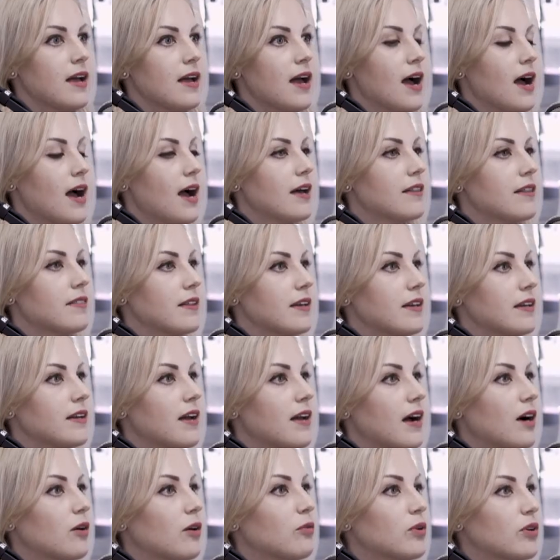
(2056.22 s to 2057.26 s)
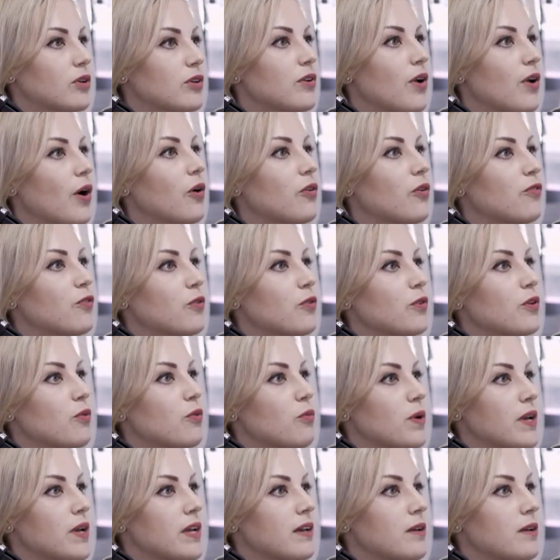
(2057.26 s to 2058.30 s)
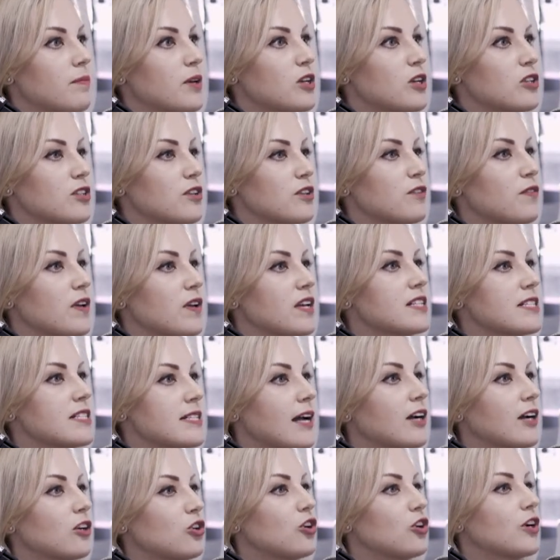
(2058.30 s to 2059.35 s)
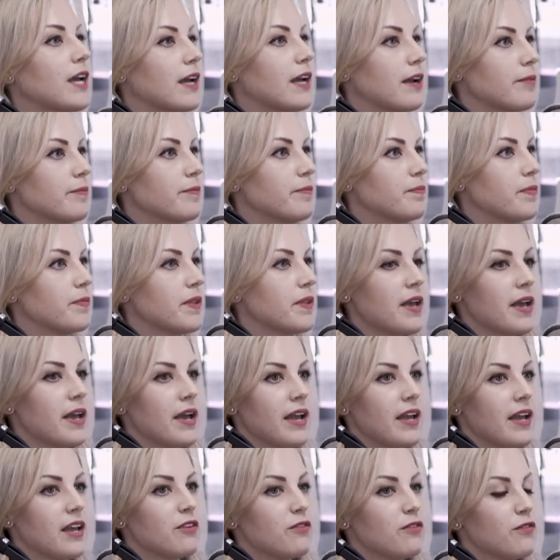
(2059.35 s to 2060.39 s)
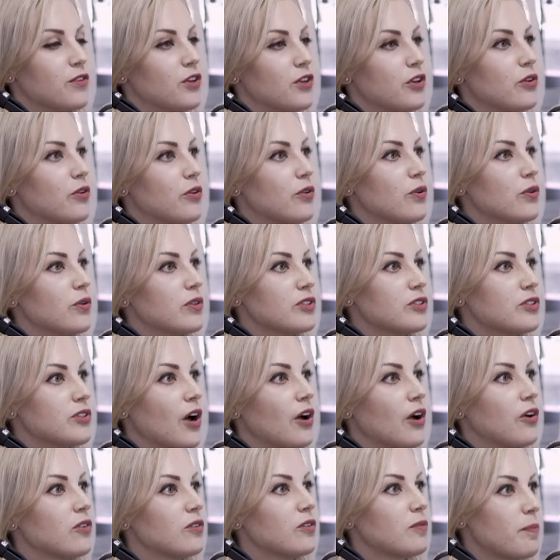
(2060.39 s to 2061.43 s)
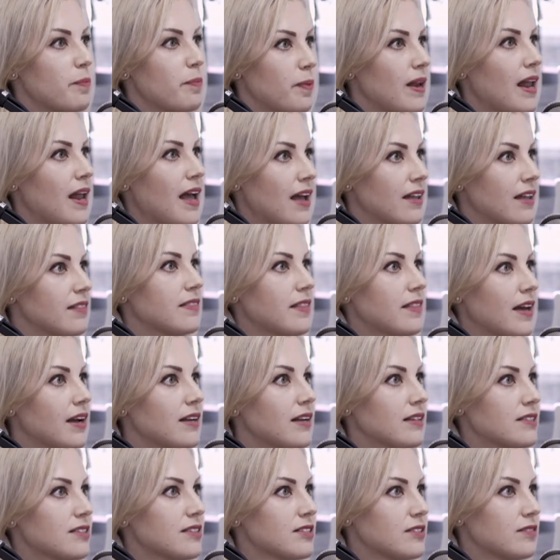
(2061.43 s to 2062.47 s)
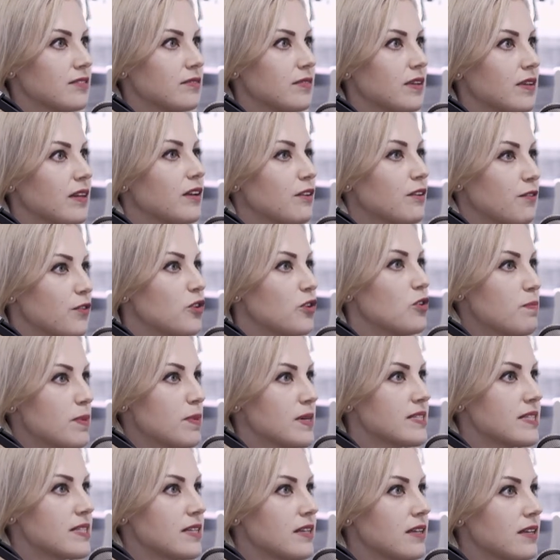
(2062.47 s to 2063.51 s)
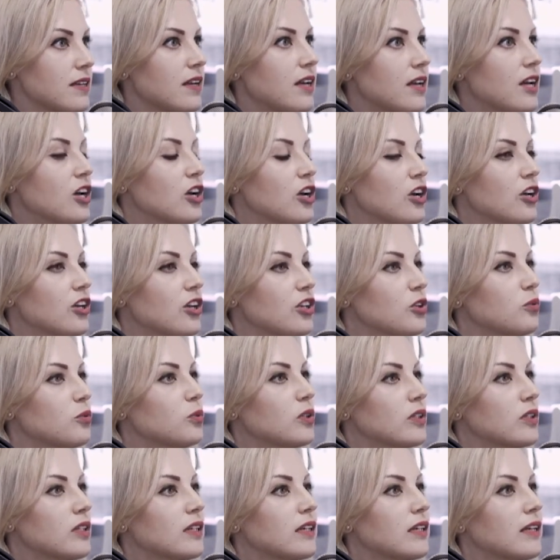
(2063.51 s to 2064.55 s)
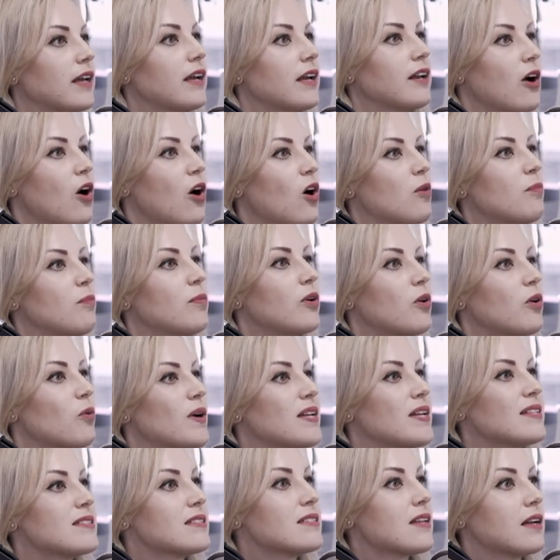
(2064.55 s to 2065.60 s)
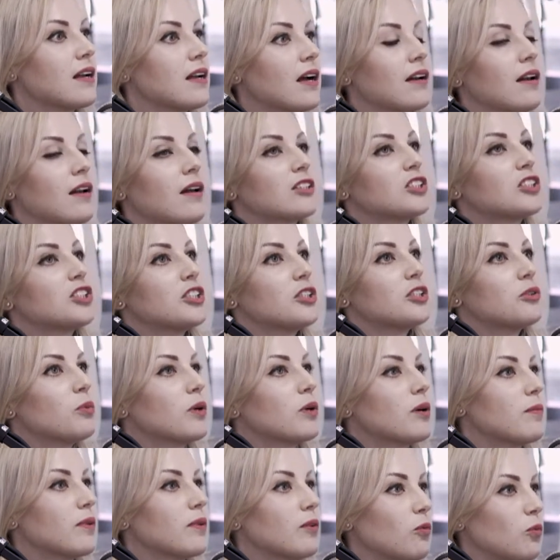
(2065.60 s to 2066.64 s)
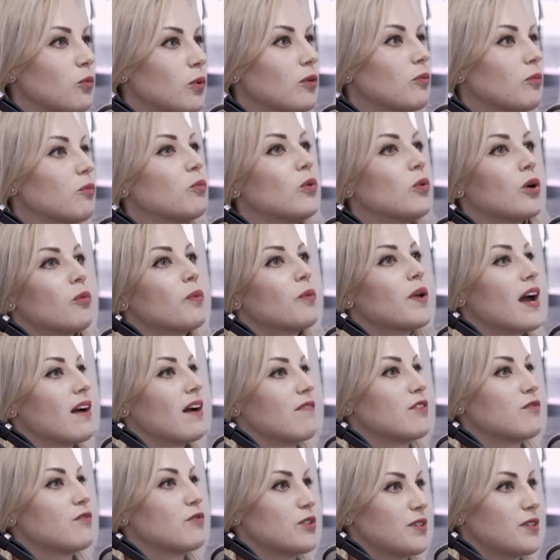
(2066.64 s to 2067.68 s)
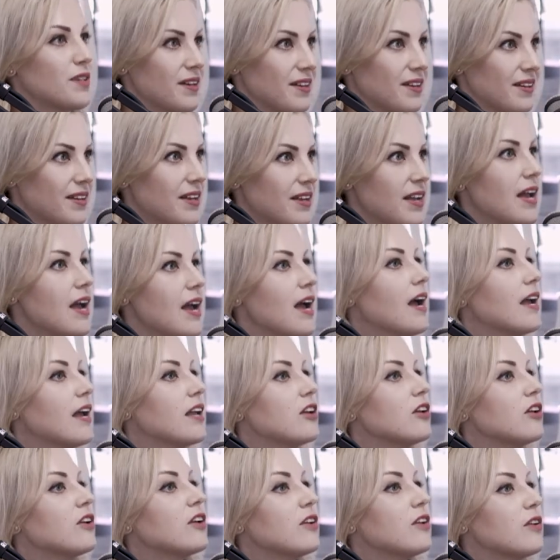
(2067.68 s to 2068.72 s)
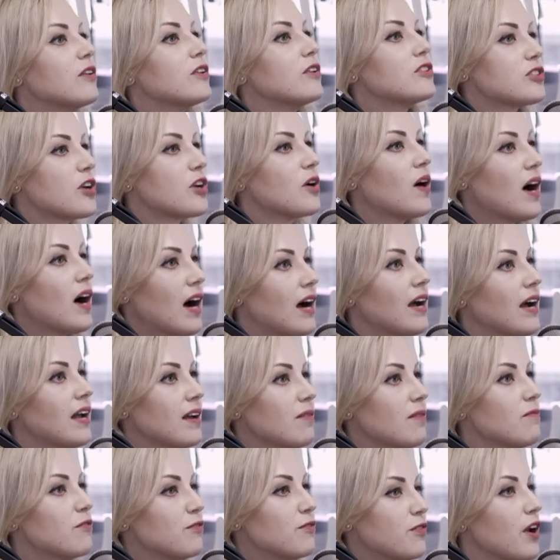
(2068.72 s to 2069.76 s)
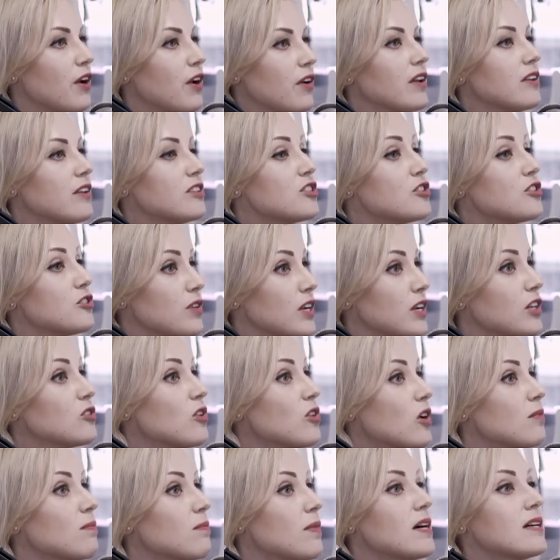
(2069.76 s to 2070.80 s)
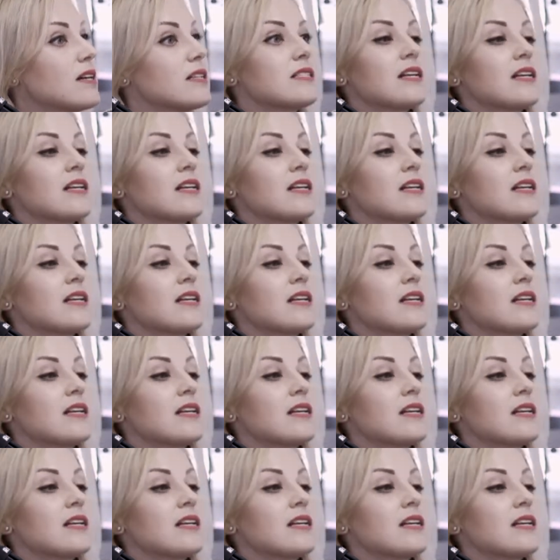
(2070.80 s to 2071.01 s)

And then I would know for the week, because if it's like cooking. If you don't plan that, if you're busy, you will get home on a Wednesday night like, shit, what are we having for dinner? So I am very strict on myself.